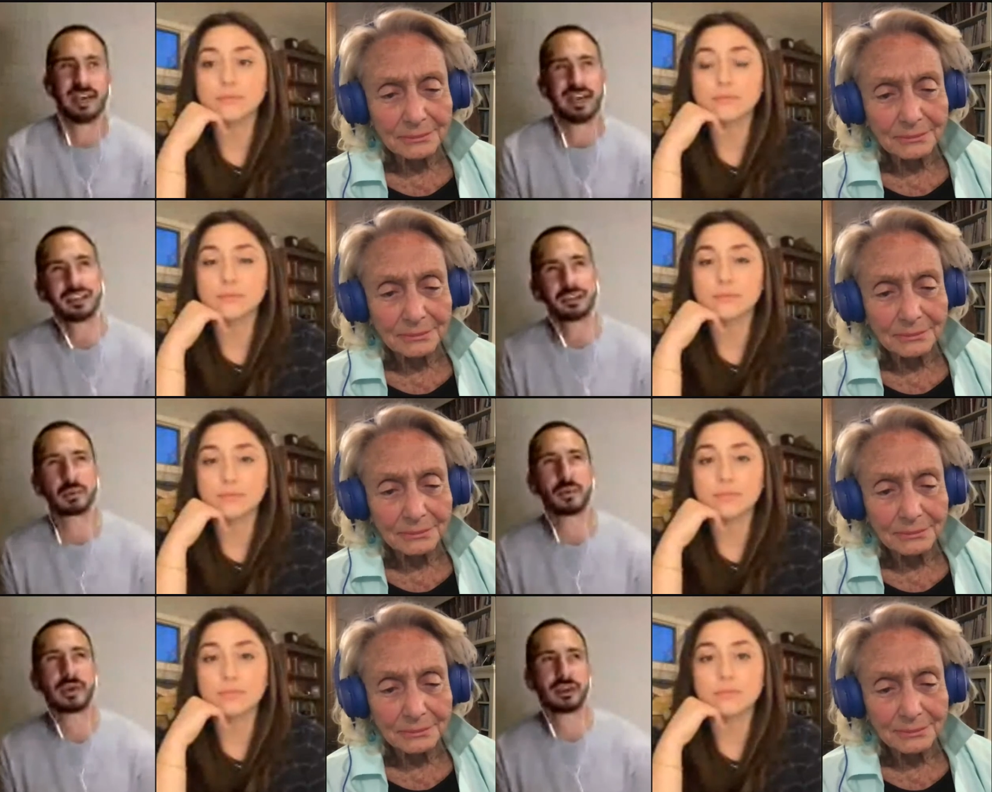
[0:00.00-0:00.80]
Speaker 1: a little
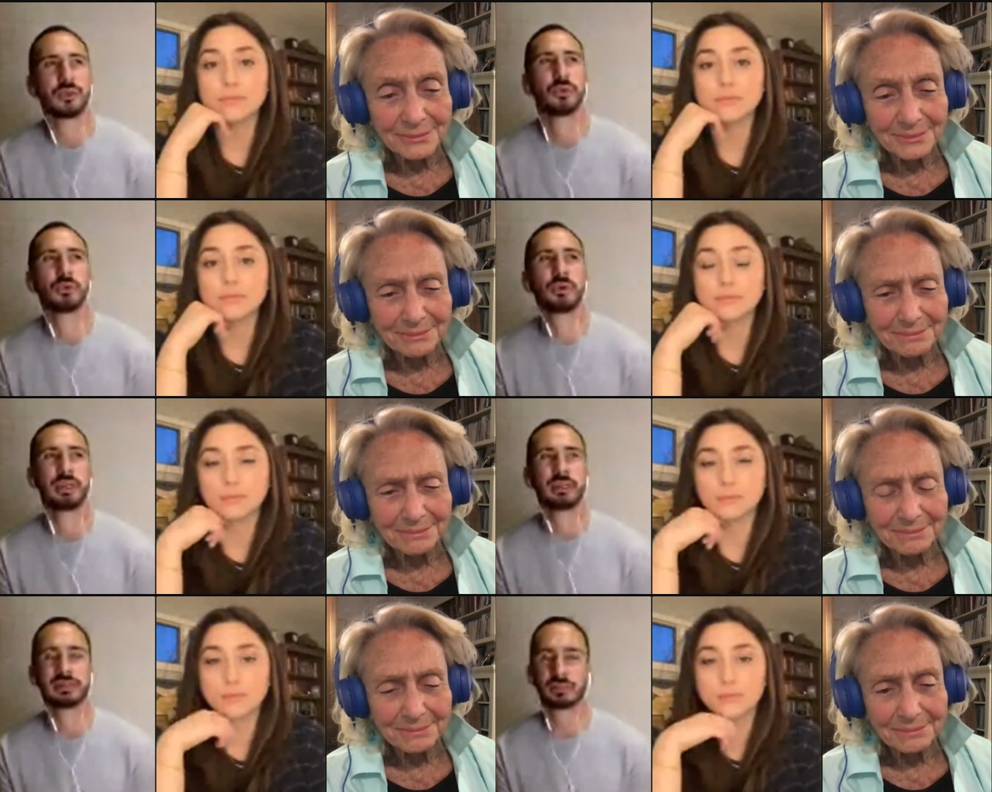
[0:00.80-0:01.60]
bit what i do
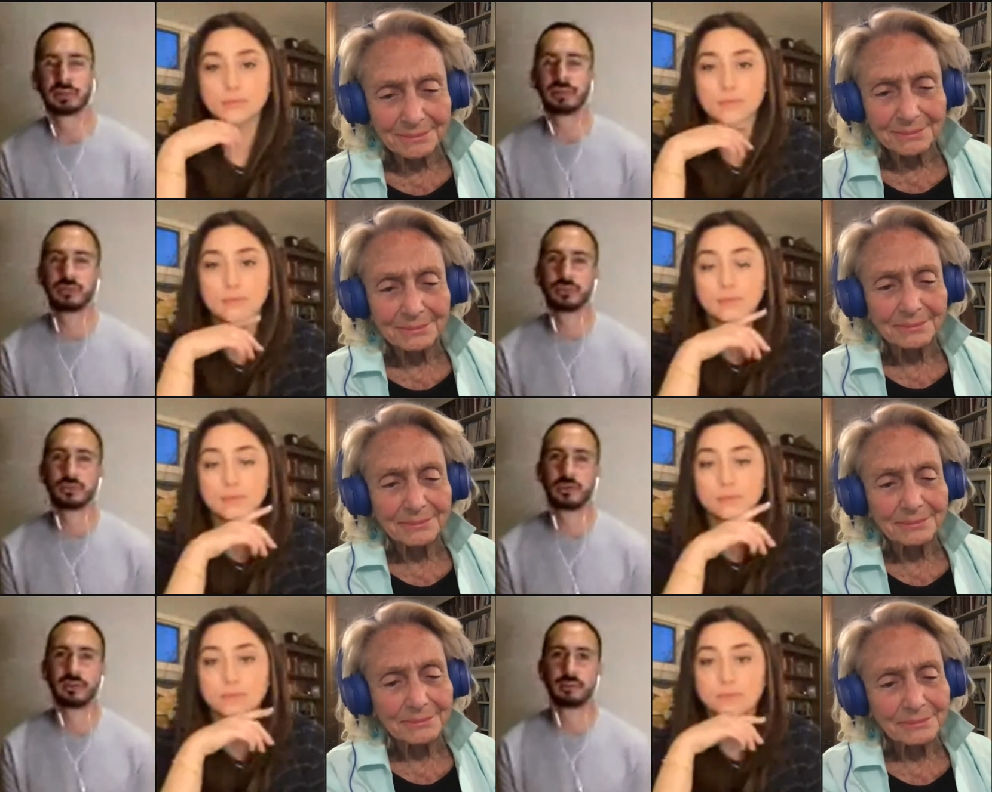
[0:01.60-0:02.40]
right trying to
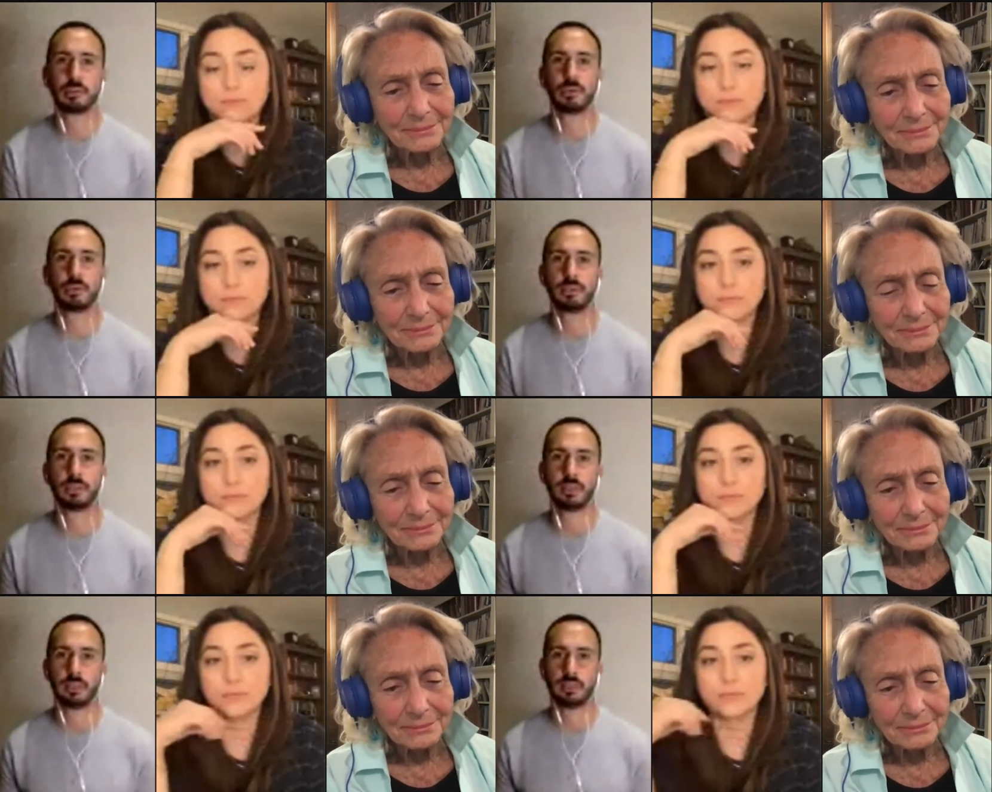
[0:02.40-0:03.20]
trace both
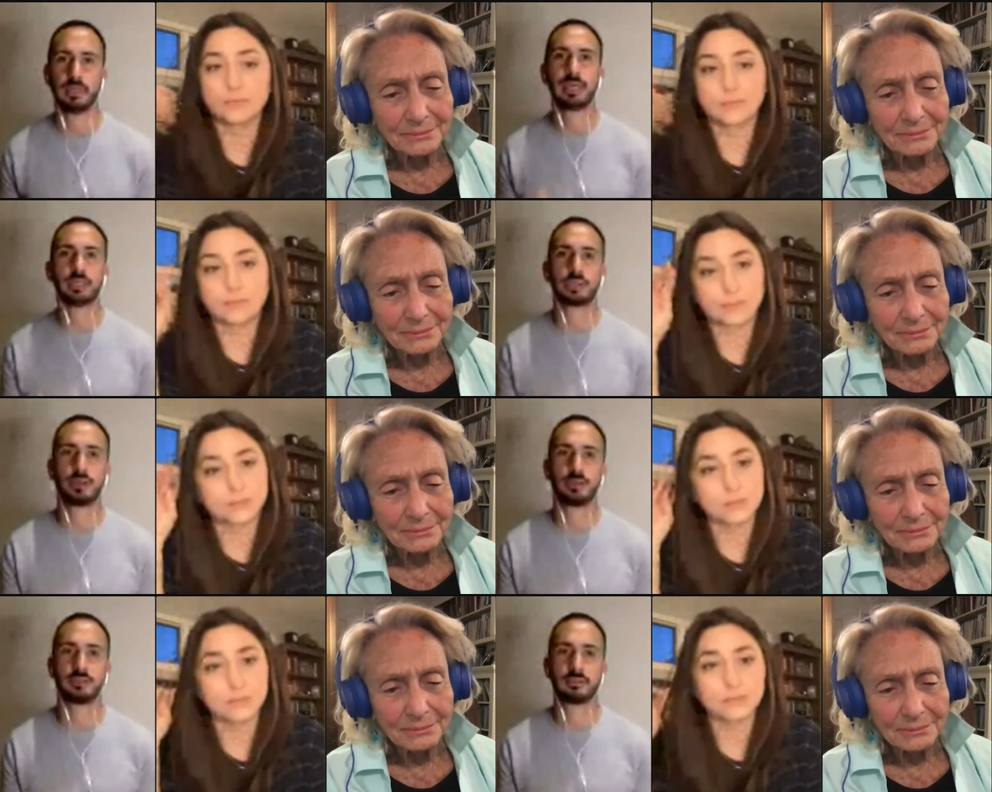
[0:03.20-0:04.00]

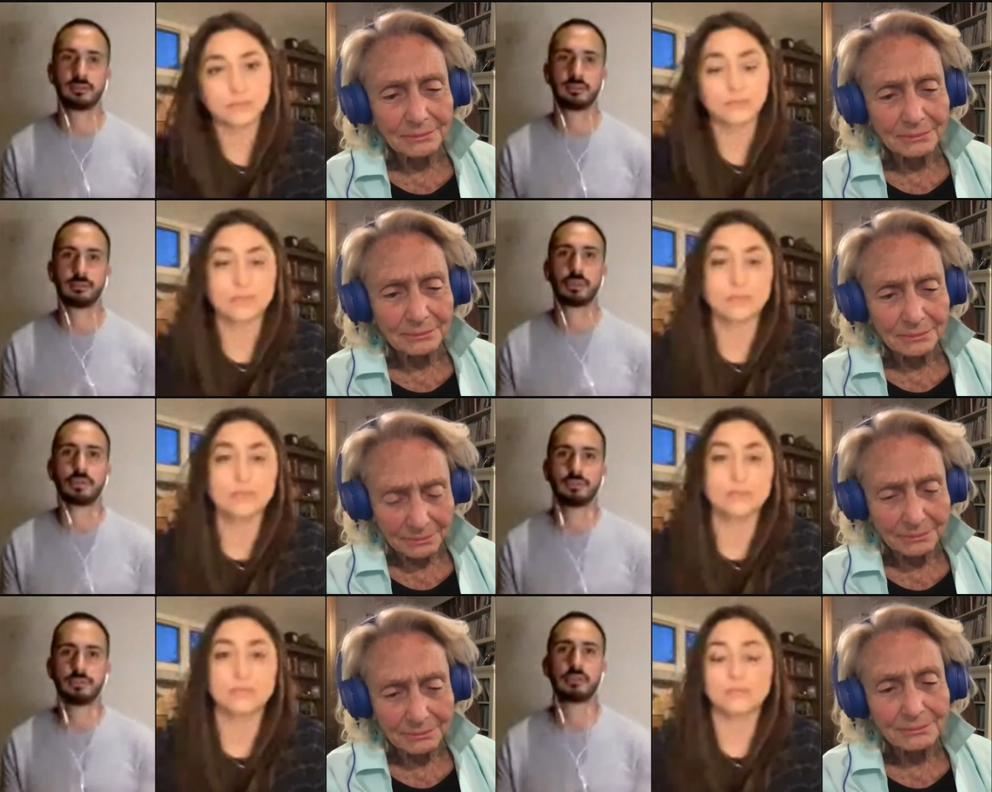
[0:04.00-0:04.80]
nature as this
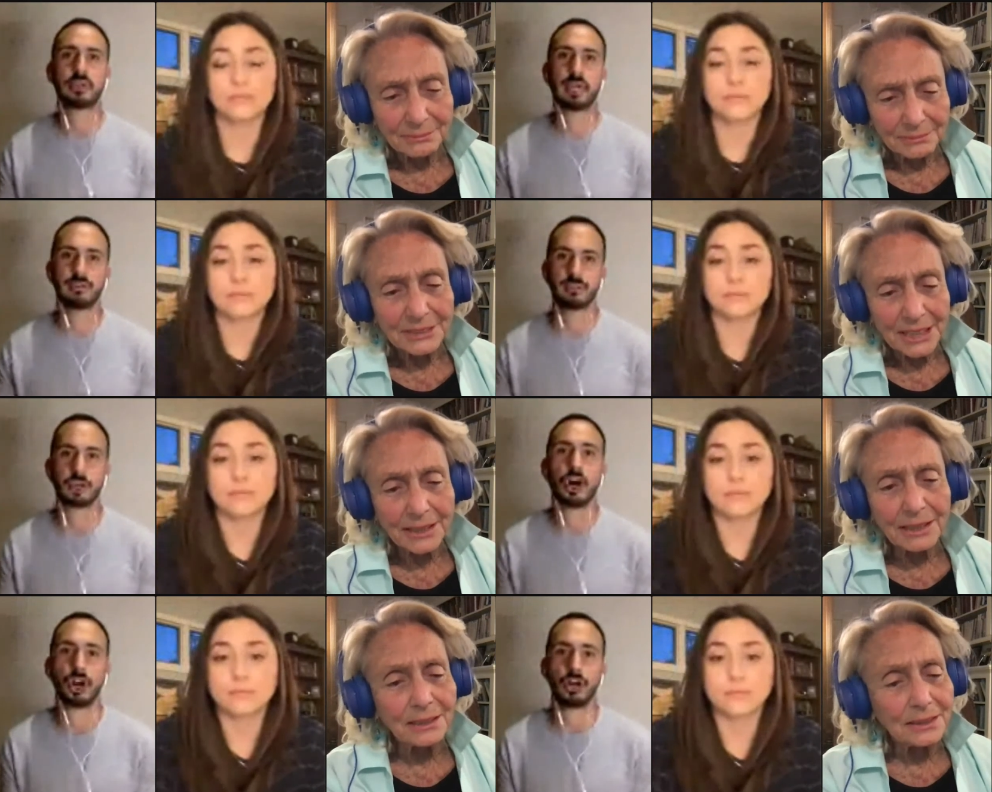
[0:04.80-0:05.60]
beautiful kind of
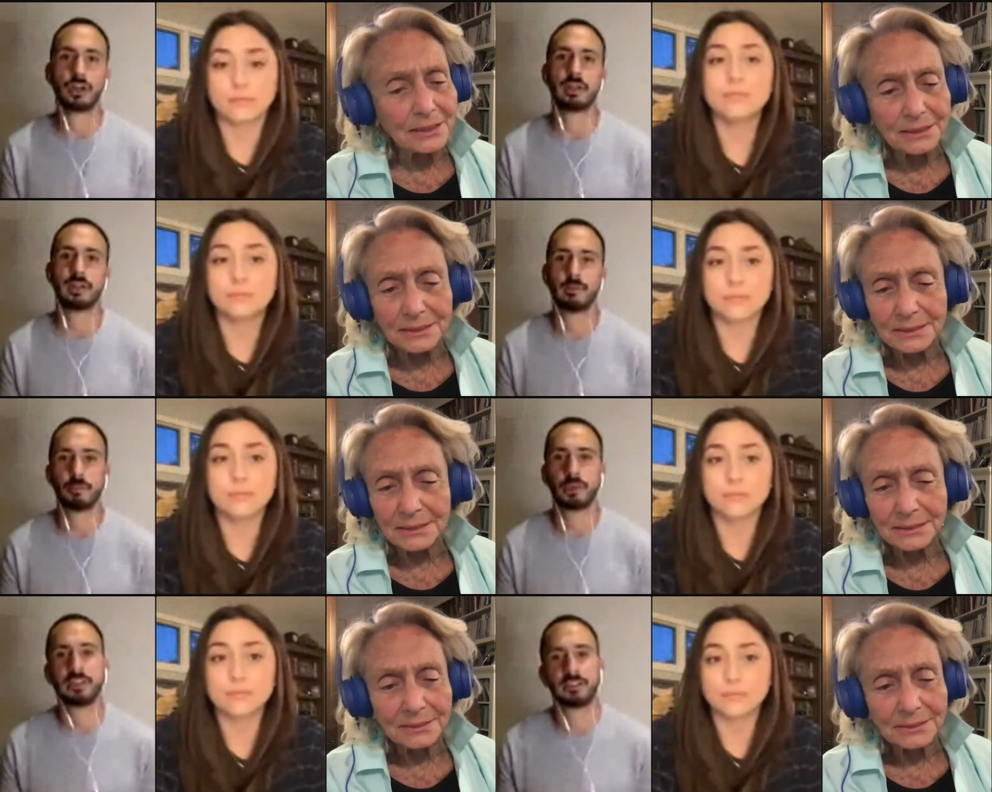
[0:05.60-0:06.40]
garden yeah.
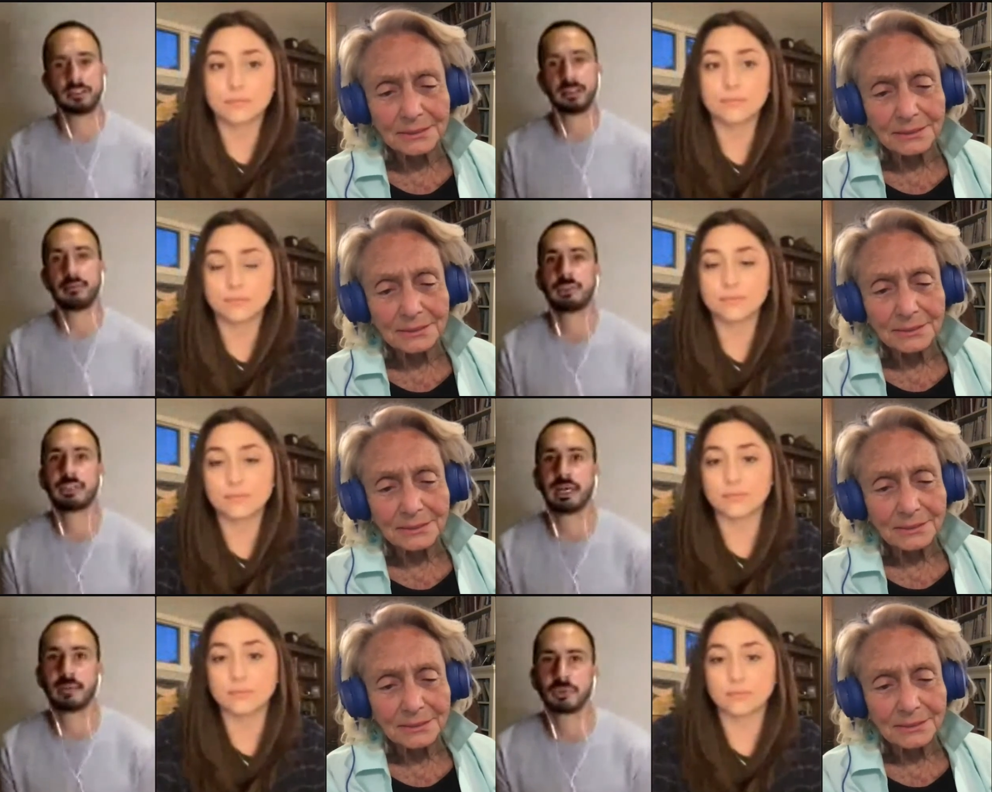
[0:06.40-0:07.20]
but at the same
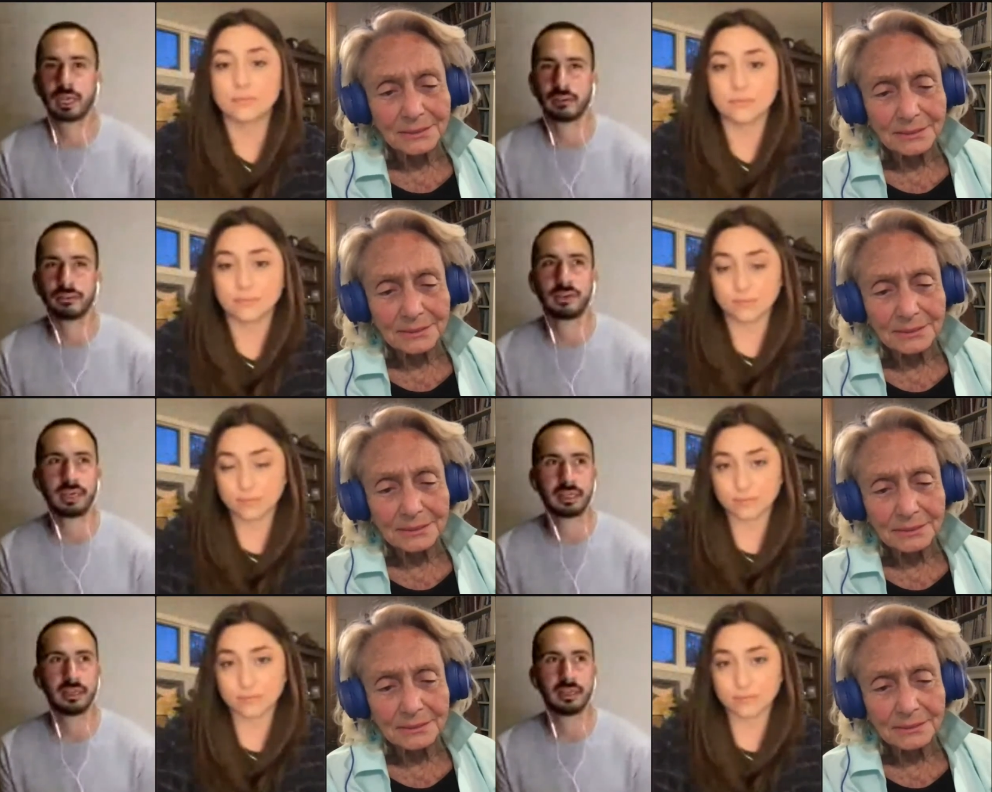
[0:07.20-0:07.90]
time kind of like